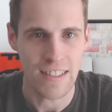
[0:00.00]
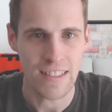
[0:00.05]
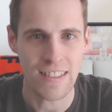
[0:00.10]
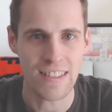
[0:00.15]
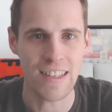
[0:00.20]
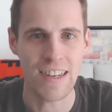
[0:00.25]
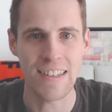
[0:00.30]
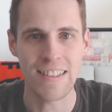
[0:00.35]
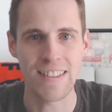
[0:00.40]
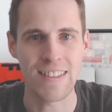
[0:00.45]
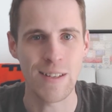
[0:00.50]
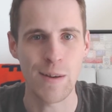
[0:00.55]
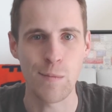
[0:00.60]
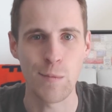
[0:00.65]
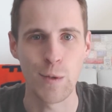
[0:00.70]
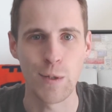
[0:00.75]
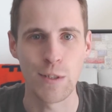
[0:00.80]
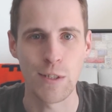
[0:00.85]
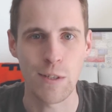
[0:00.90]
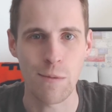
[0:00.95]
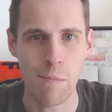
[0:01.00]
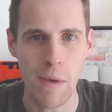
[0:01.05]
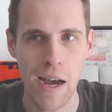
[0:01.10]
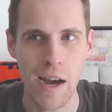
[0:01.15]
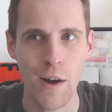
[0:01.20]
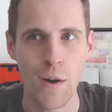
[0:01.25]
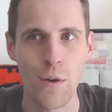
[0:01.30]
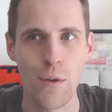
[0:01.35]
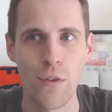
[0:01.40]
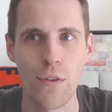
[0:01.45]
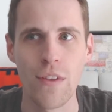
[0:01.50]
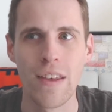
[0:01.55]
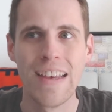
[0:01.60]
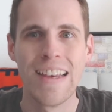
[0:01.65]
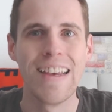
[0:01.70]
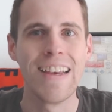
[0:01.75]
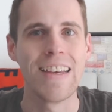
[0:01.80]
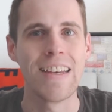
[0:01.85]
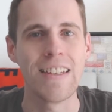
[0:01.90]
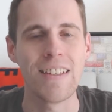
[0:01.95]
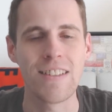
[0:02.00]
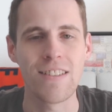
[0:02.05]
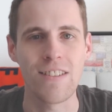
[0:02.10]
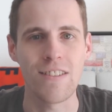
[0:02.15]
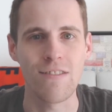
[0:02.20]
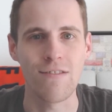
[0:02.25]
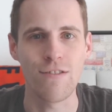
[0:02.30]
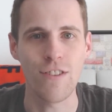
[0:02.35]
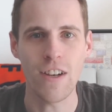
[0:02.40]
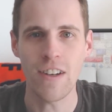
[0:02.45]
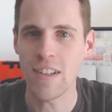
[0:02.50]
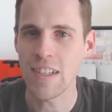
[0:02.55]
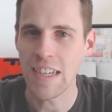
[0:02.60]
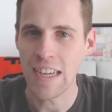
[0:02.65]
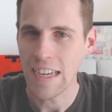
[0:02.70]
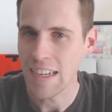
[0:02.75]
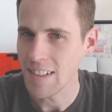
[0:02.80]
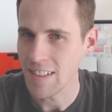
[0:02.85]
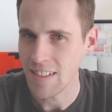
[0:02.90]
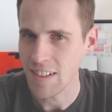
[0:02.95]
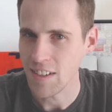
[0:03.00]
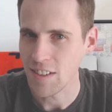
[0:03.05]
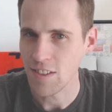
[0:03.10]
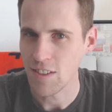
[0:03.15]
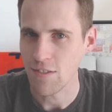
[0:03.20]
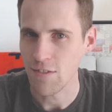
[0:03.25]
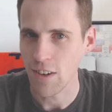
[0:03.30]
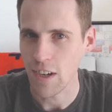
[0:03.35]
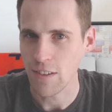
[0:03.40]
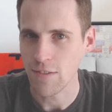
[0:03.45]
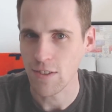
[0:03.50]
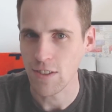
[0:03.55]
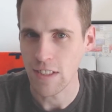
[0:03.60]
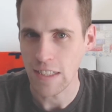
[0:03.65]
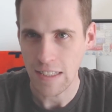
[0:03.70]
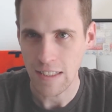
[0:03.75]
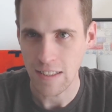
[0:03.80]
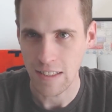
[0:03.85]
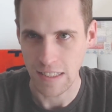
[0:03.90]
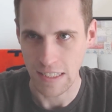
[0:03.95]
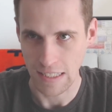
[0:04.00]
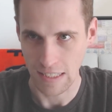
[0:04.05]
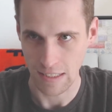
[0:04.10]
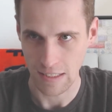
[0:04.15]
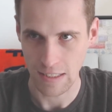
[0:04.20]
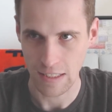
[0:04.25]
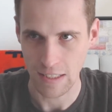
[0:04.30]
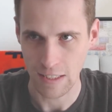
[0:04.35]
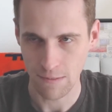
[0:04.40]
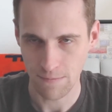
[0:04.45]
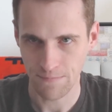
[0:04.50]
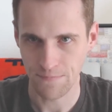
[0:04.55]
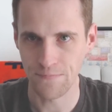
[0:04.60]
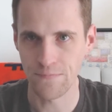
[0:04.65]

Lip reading: inside someone's mouth, is very anti-survival instincts.